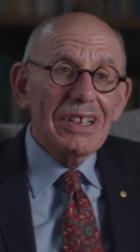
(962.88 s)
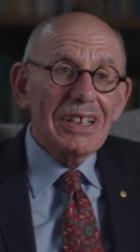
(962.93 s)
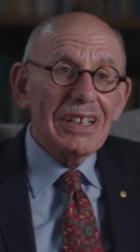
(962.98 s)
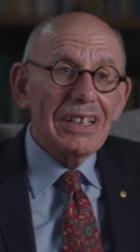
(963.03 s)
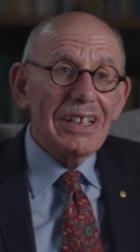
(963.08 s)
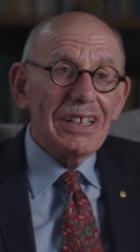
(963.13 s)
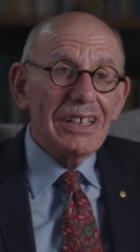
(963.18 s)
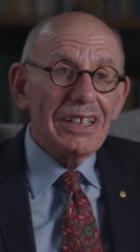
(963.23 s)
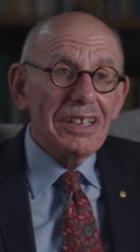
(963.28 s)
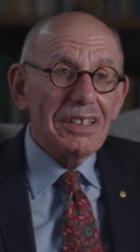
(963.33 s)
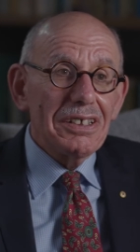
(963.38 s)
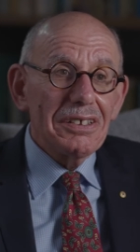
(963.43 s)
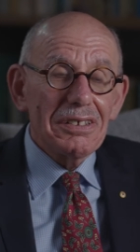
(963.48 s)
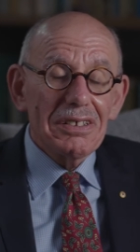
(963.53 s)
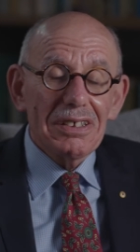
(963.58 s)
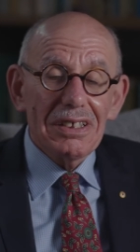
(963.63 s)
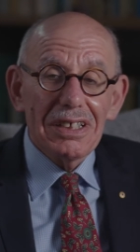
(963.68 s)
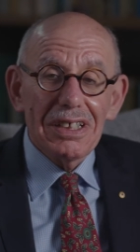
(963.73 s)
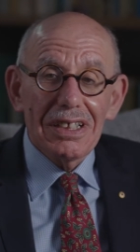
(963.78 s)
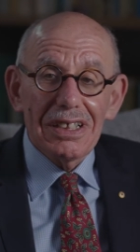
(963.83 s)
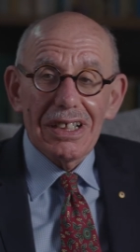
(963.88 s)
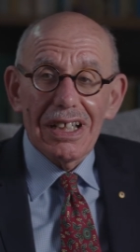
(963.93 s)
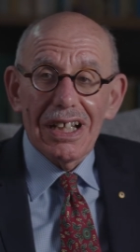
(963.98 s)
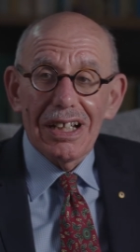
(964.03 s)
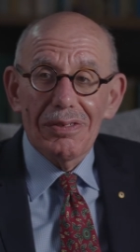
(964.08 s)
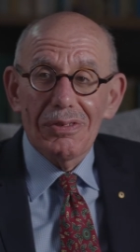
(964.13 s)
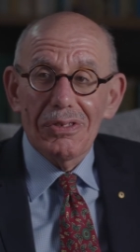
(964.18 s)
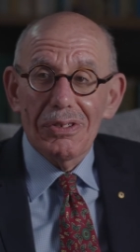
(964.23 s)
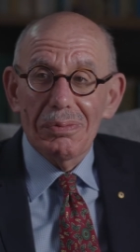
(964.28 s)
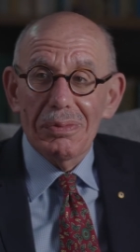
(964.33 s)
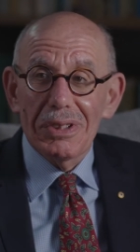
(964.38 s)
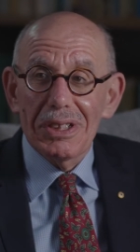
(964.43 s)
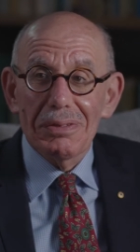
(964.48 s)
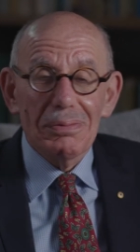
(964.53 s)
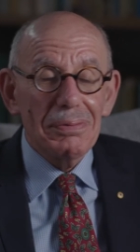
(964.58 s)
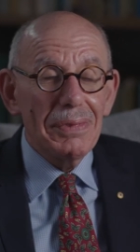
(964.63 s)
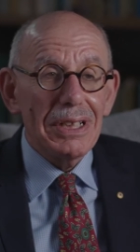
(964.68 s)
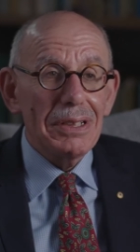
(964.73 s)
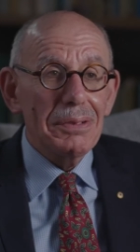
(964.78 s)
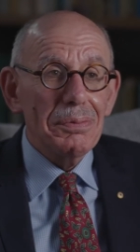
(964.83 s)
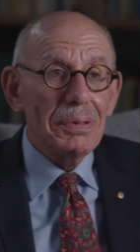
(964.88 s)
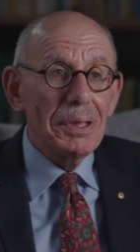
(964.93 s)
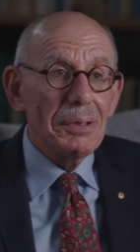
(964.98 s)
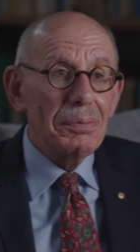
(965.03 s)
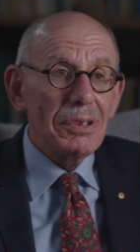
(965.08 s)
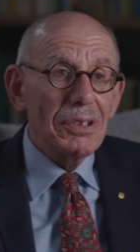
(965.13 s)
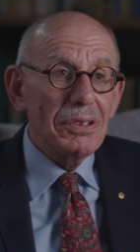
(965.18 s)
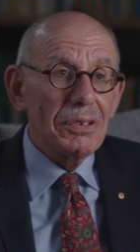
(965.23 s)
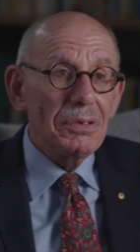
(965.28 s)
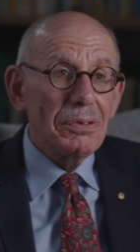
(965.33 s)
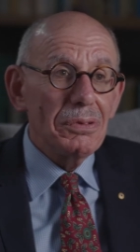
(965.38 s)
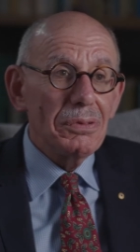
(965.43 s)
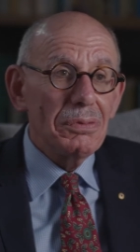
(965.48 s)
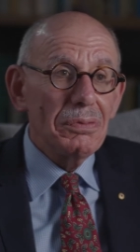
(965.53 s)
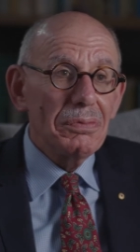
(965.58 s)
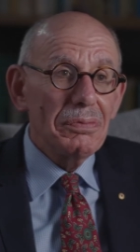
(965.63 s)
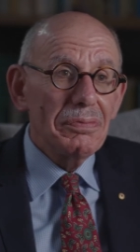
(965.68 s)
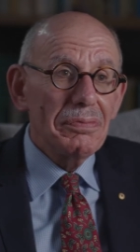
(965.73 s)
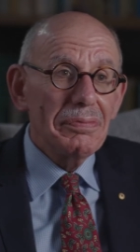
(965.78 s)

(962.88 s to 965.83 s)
clearly in life you meet many people who